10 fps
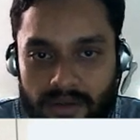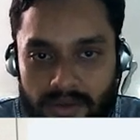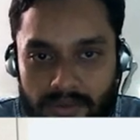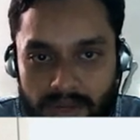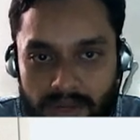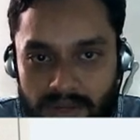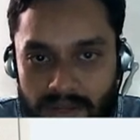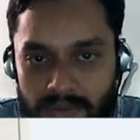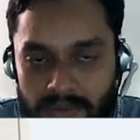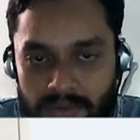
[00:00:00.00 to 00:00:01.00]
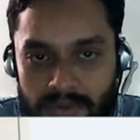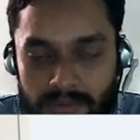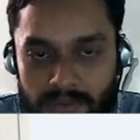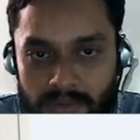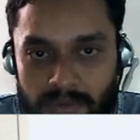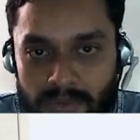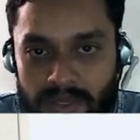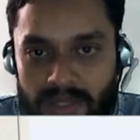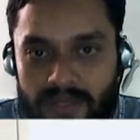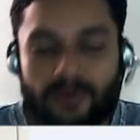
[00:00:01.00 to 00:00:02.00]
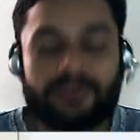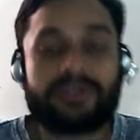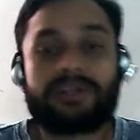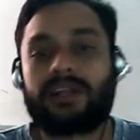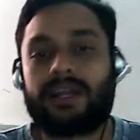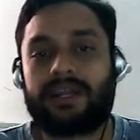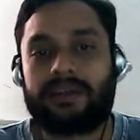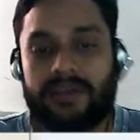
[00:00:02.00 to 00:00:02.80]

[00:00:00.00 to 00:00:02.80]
you can have you have to make a horizontal line,